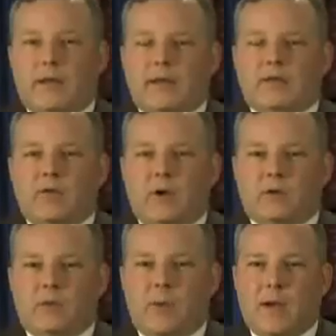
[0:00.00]
he
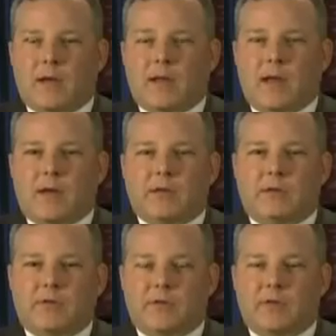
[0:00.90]
talked about a lot of
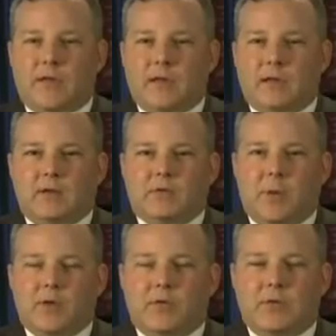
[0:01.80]
different things,
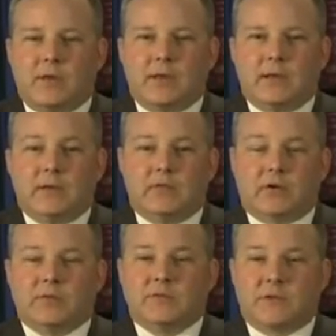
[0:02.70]
both in
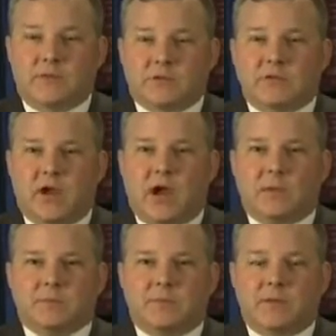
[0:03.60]
terms of this
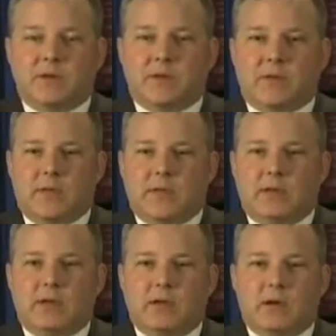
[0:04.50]
jobs bill that
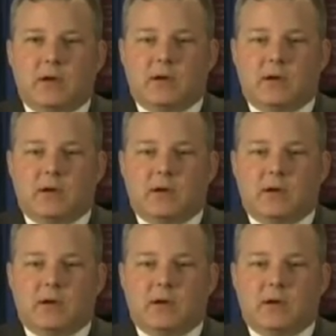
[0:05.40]
he